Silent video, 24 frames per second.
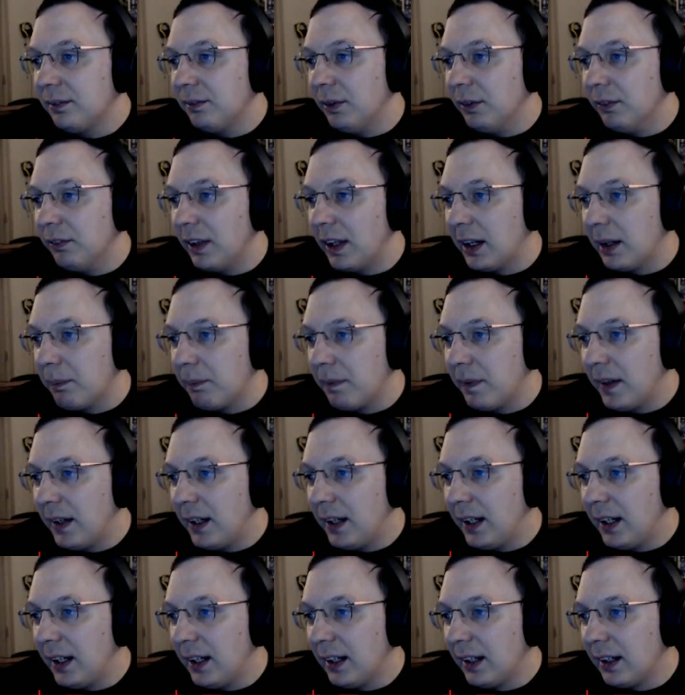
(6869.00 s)
put that up
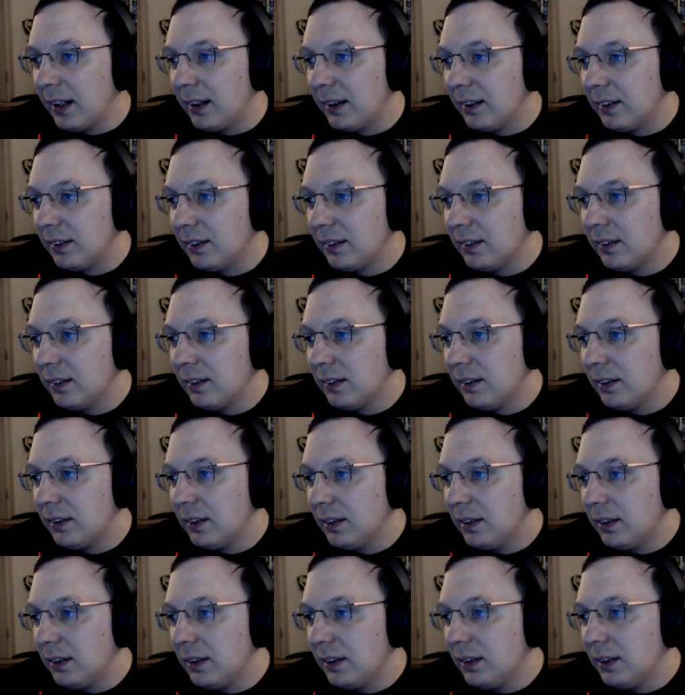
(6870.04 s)
there.
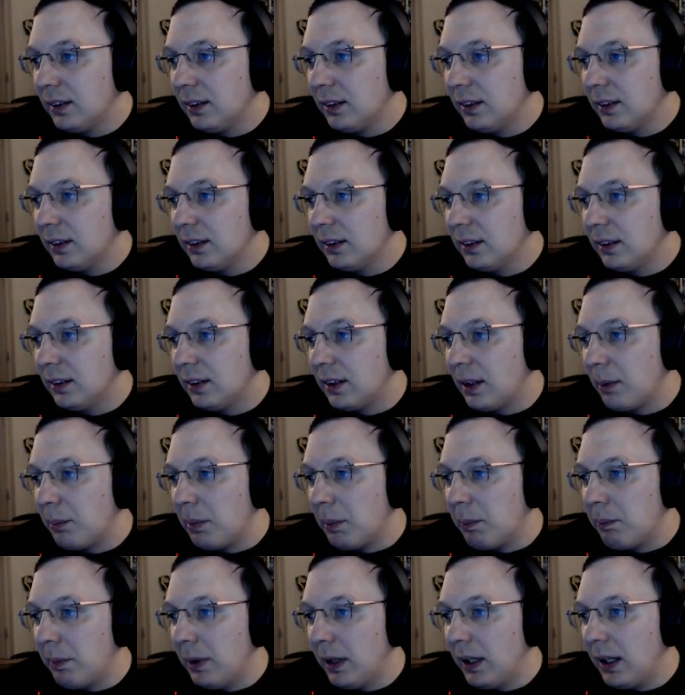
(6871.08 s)
Copy
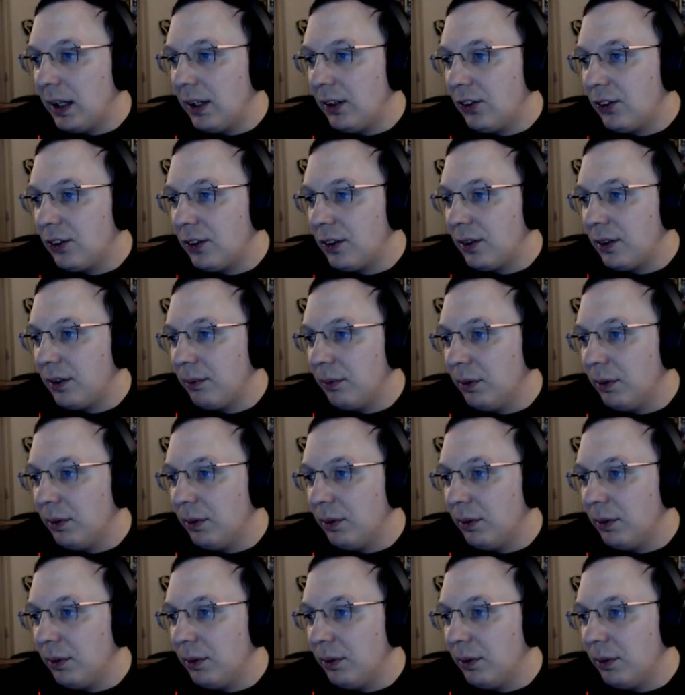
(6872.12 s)
paste.